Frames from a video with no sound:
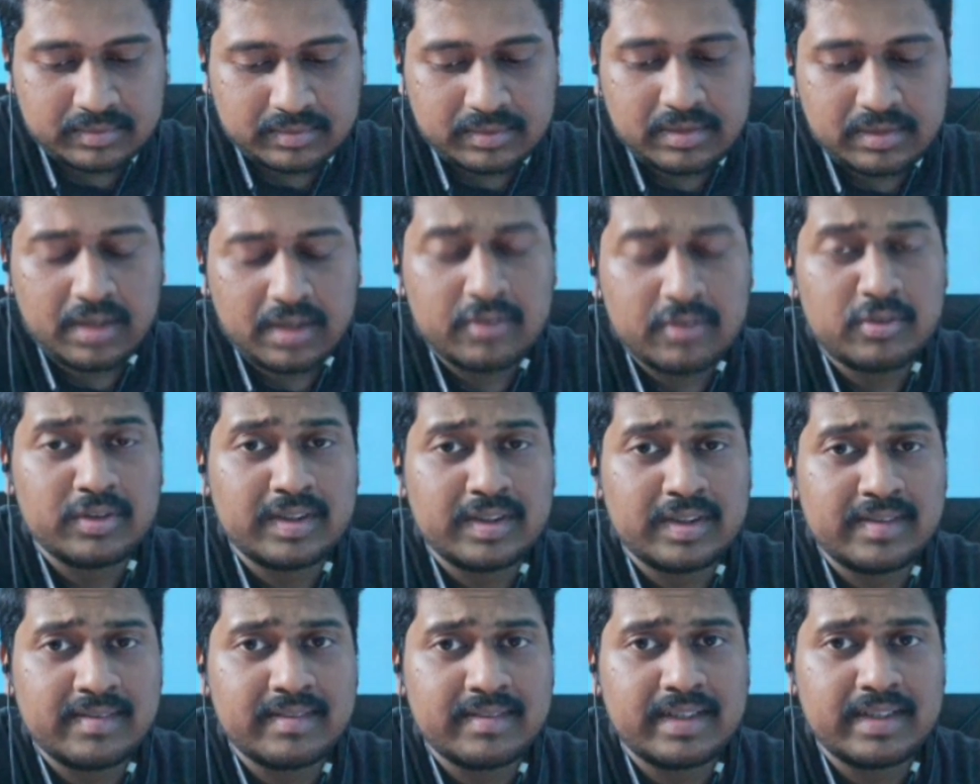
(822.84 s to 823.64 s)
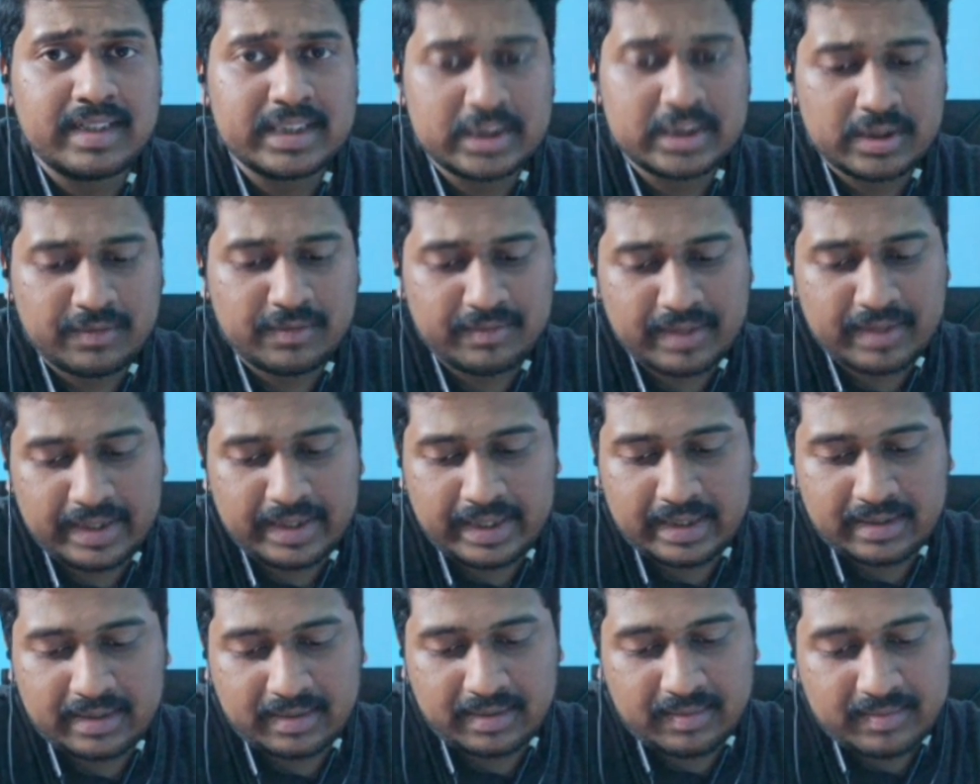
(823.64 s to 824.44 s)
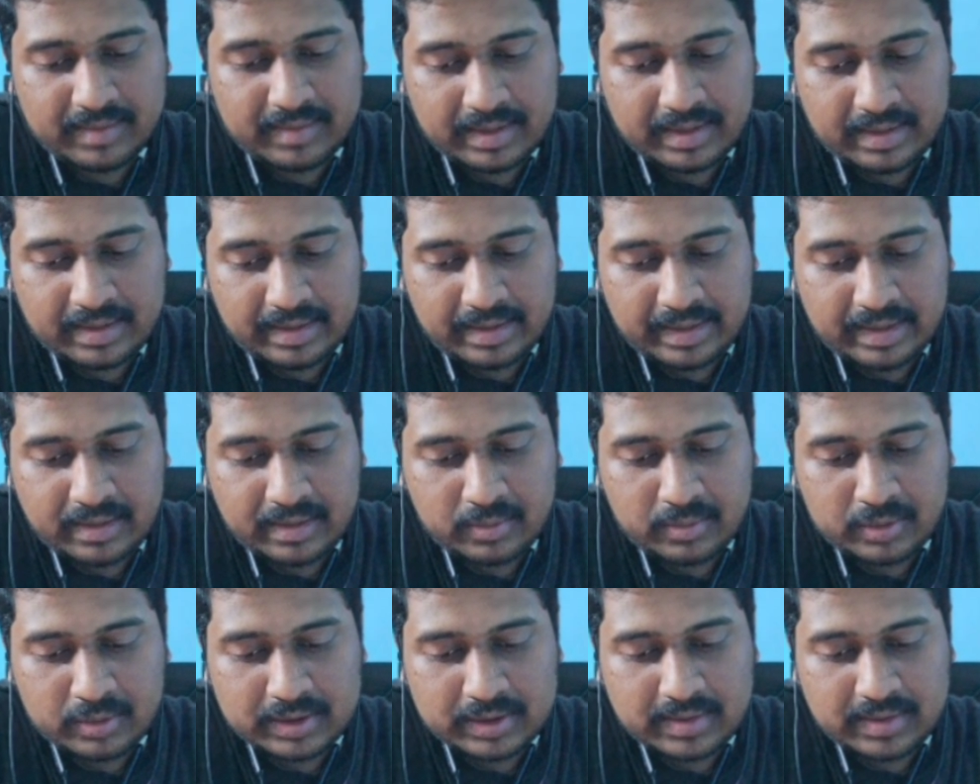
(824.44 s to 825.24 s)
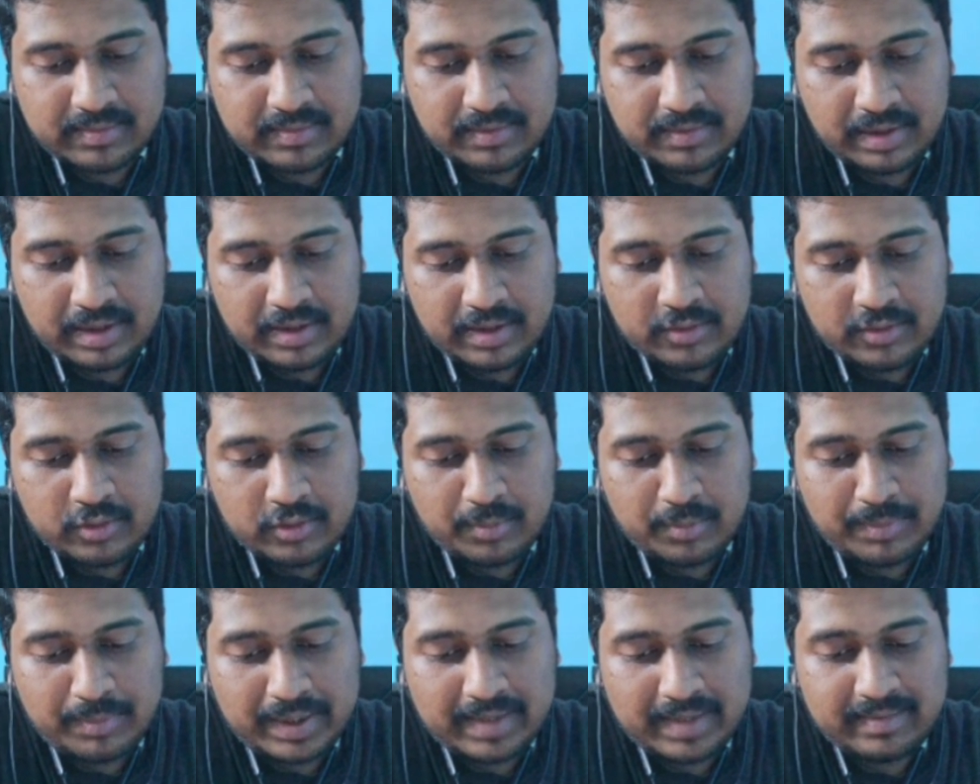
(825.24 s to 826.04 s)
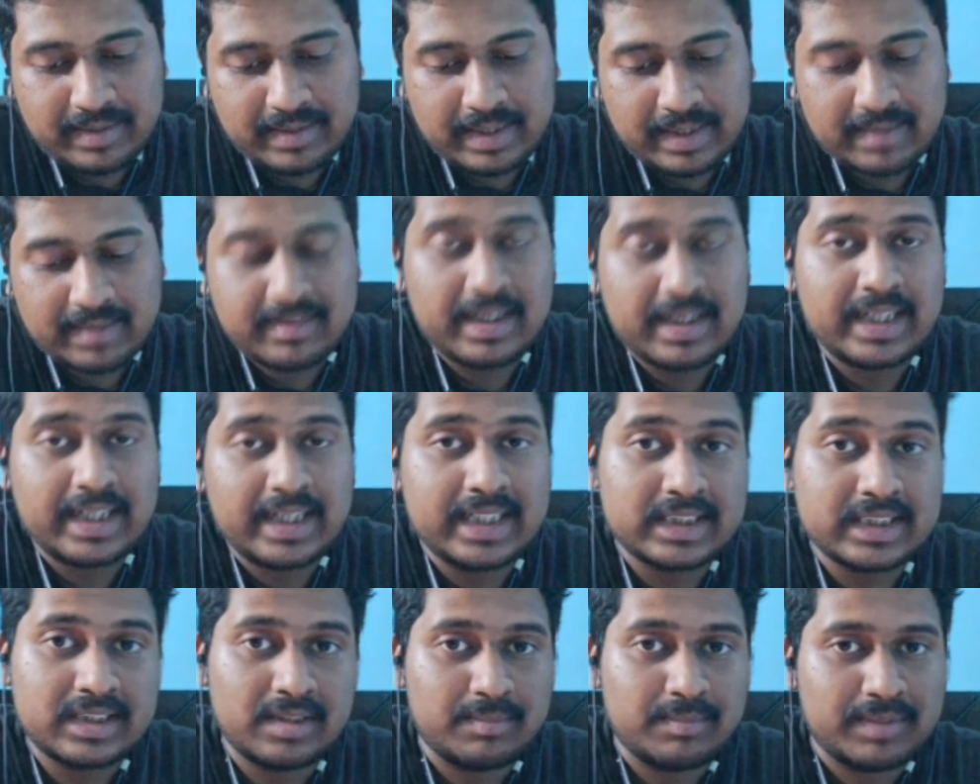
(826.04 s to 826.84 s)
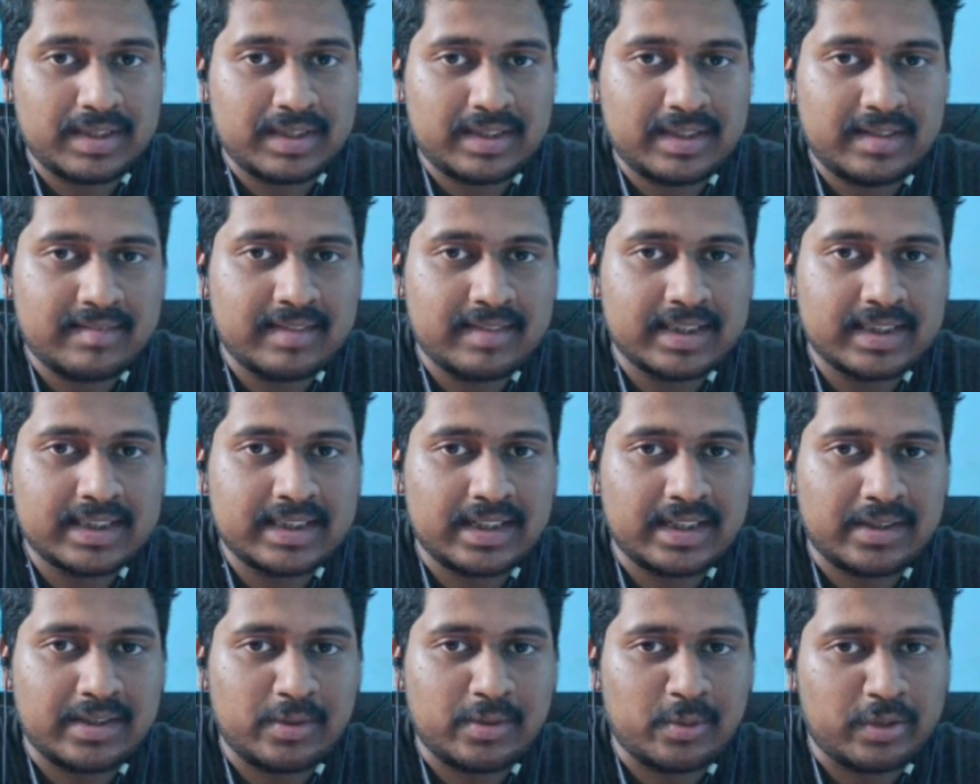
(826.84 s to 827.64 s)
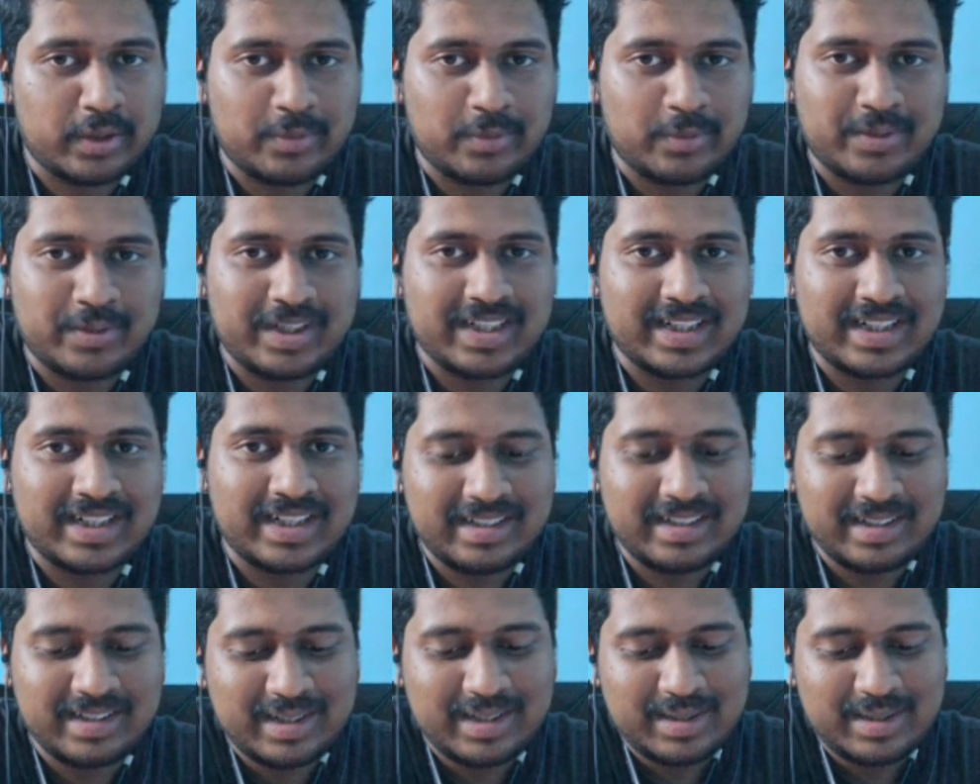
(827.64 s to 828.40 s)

so this is the list of clinical questions. So medicine has the highest number, that is 68, no doubt in that.